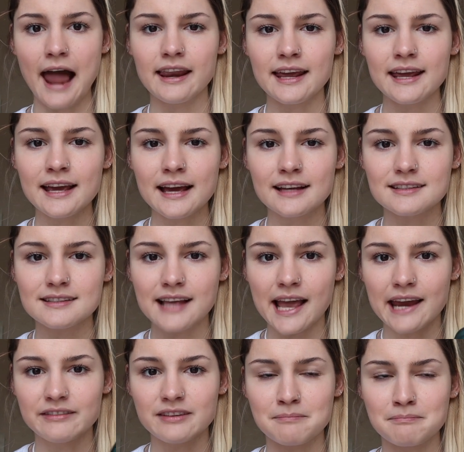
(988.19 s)
And it has
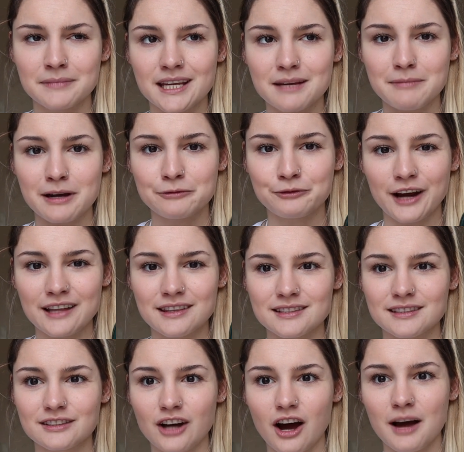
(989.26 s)
saved me and my
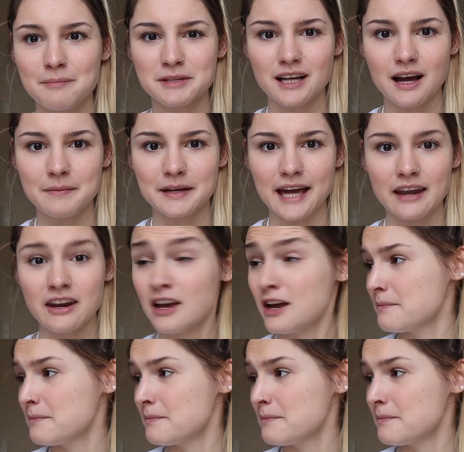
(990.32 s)
friends time and time again.